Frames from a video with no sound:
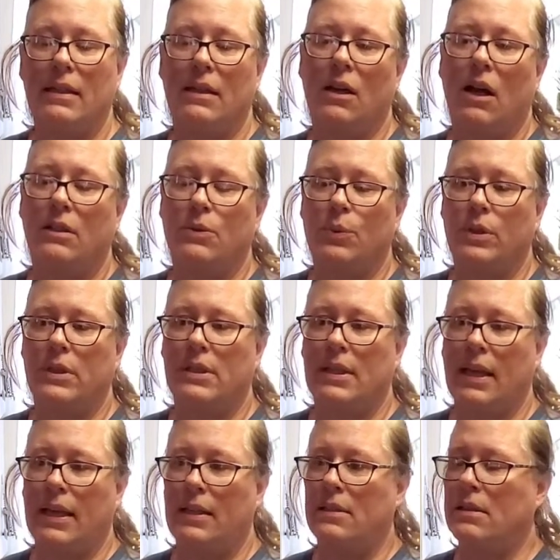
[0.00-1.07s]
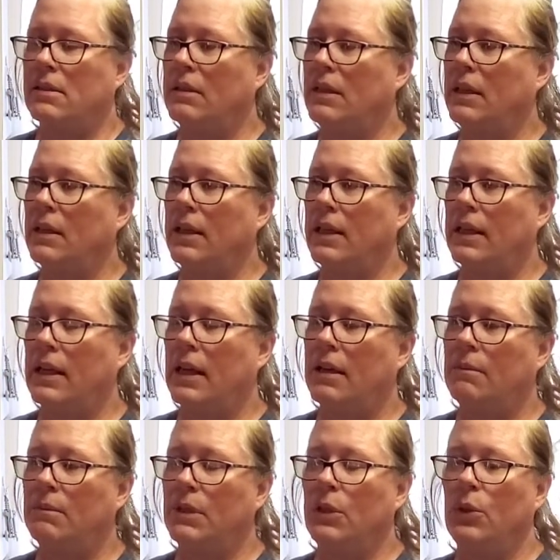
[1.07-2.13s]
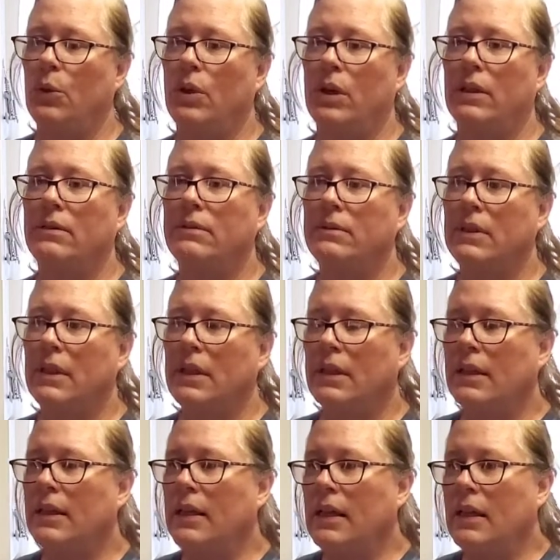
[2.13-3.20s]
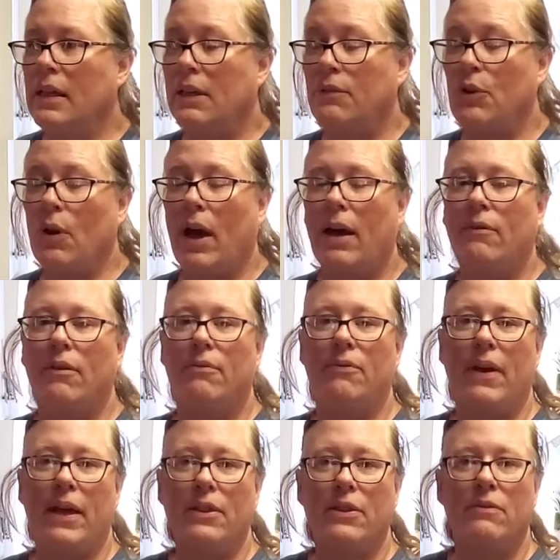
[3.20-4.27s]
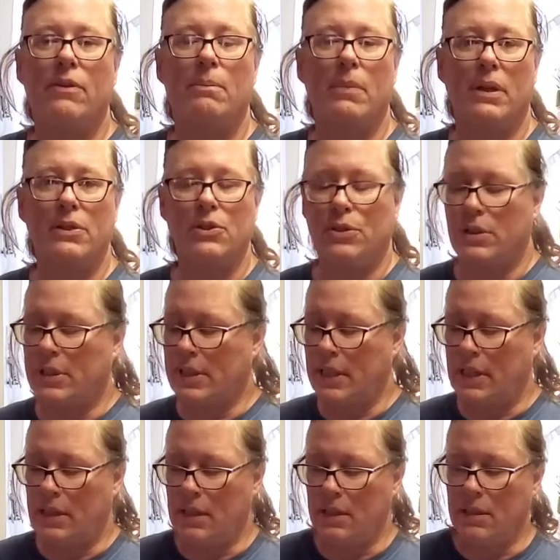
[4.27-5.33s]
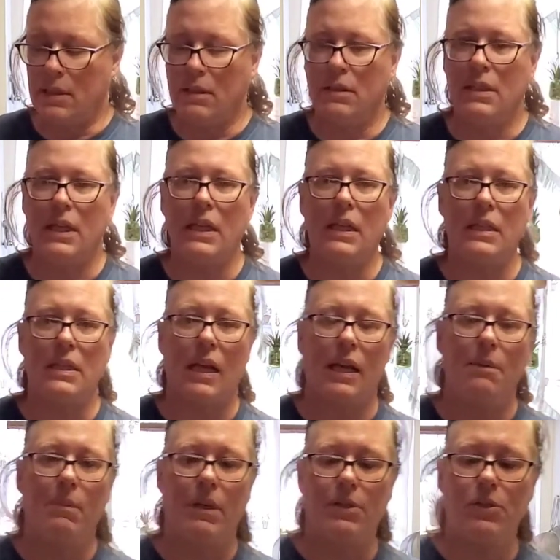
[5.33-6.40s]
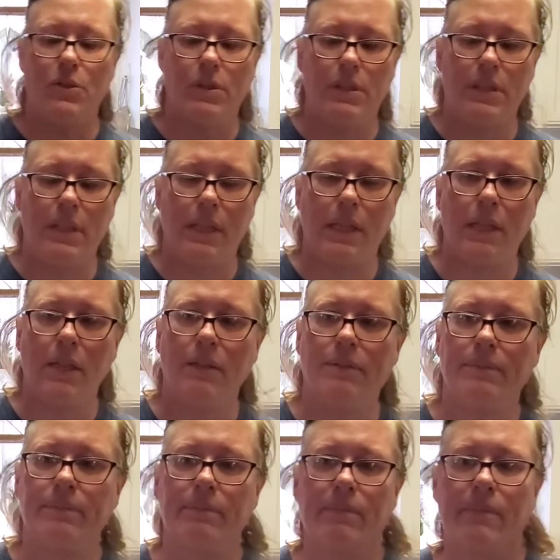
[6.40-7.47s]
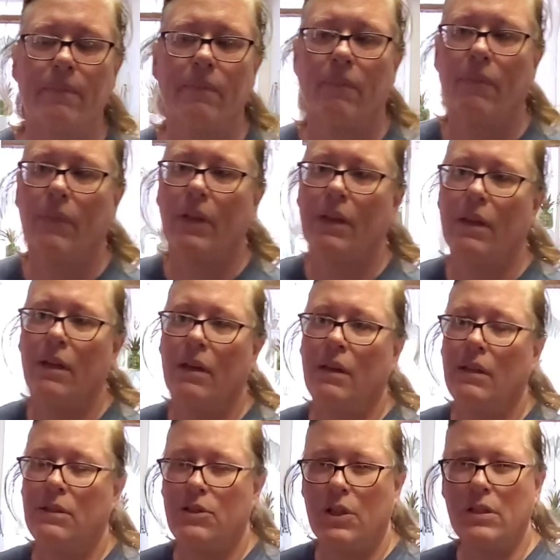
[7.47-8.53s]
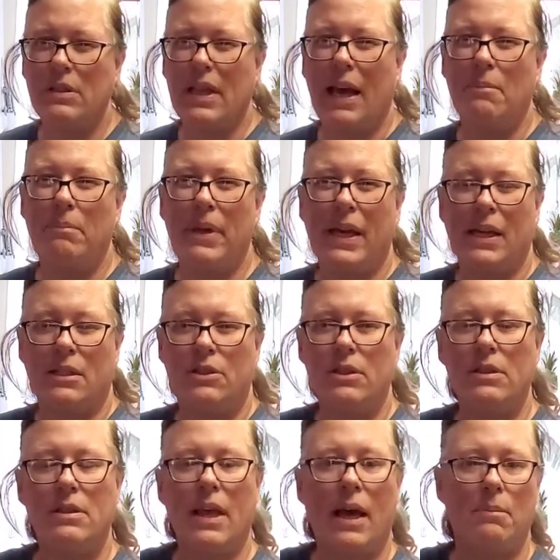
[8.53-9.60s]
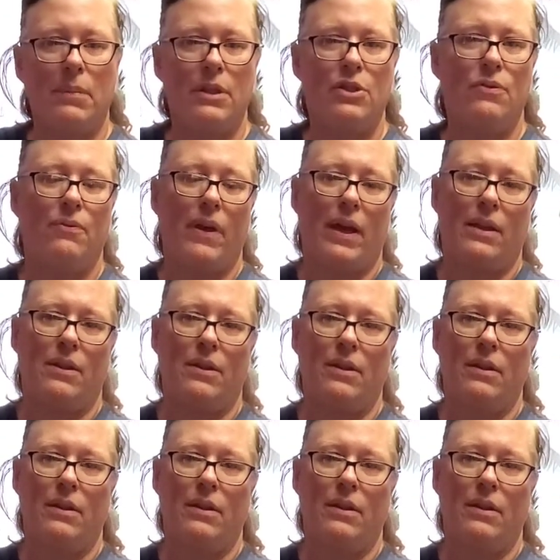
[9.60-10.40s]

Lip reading: God's Word says in Luke that if you have a faith of a mustard seed, this little teeny tiny mustard seed, just that big, just that much faith,